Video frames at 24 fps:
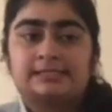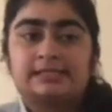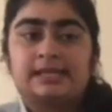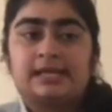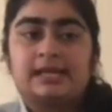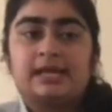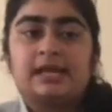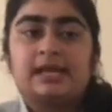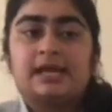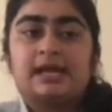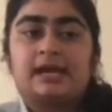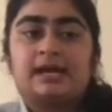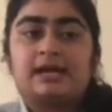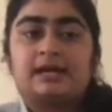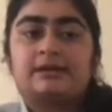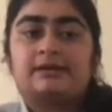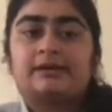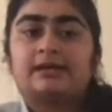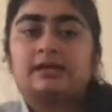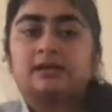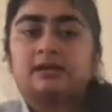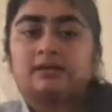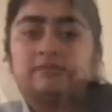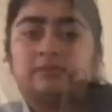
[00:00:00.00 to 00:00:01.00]
are
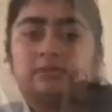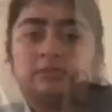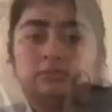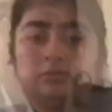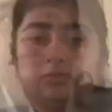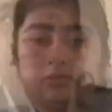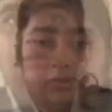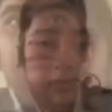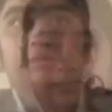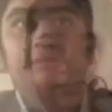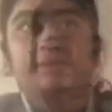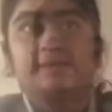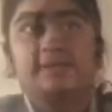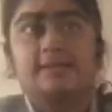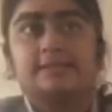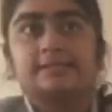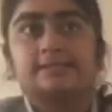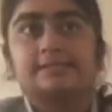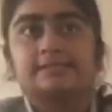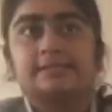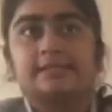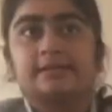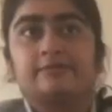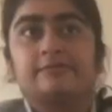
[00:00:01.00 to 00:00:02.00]
recovered, whereas
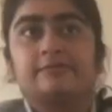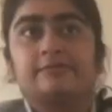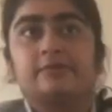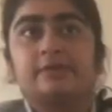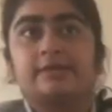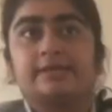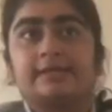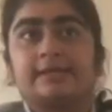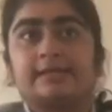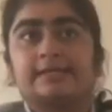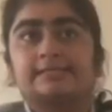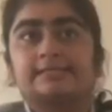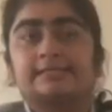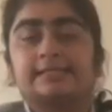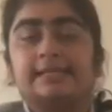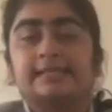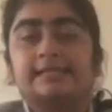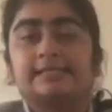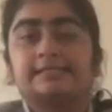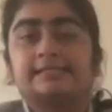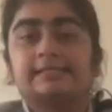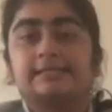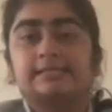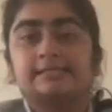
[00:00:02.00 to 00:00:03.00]
deferred tax
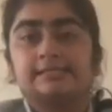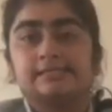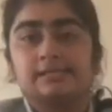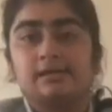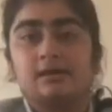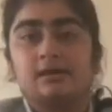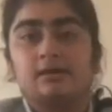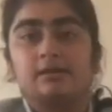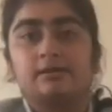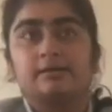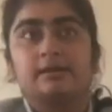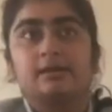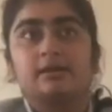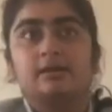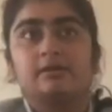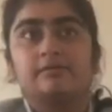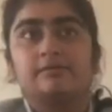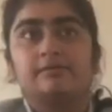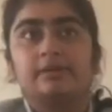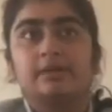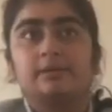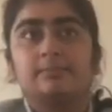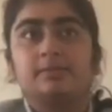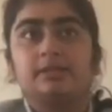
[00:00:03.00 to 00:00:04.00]
assets are
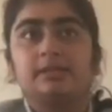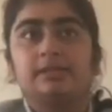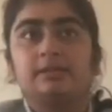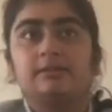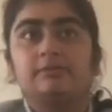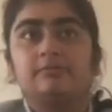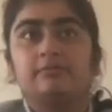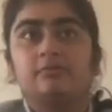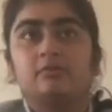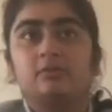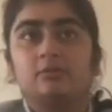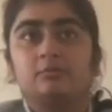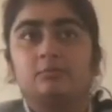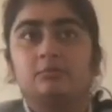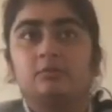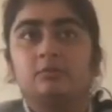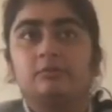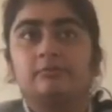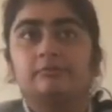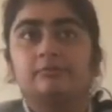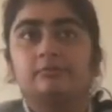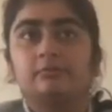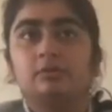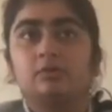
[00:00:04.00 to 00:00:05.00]
recoverable in form of
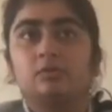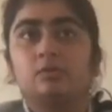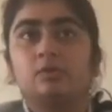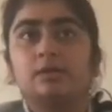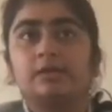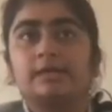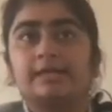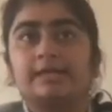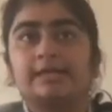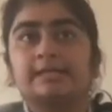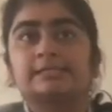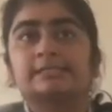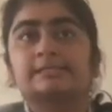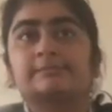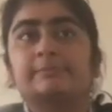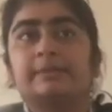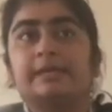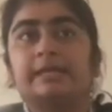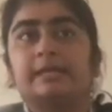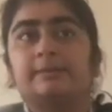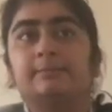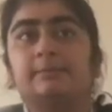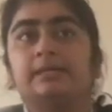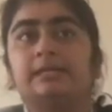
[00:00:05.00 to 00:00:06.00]
lower tax
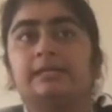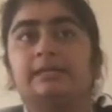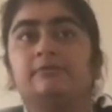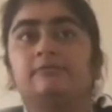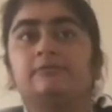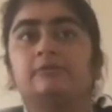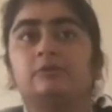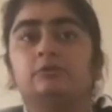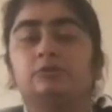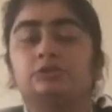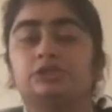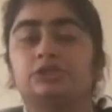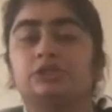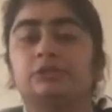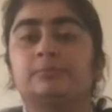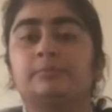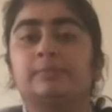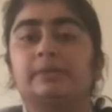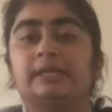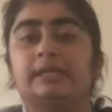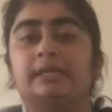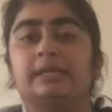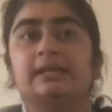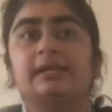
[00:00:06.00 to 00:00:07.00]
payable in future
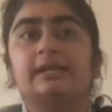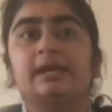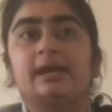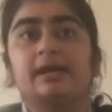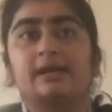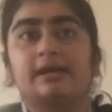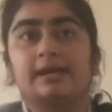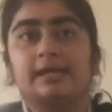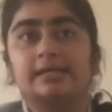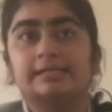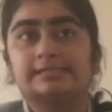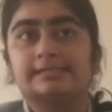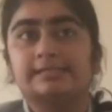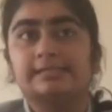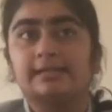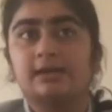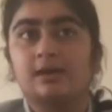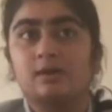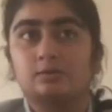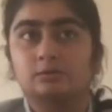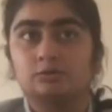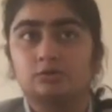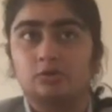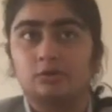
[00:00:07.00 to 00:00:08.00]
period arising out
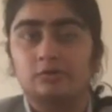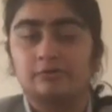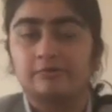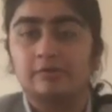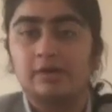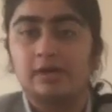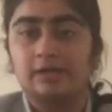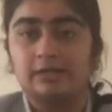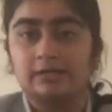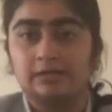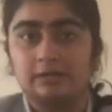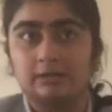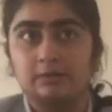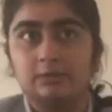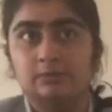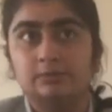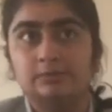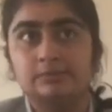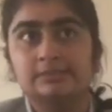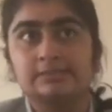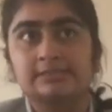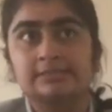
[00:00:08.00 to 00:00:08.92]
of unused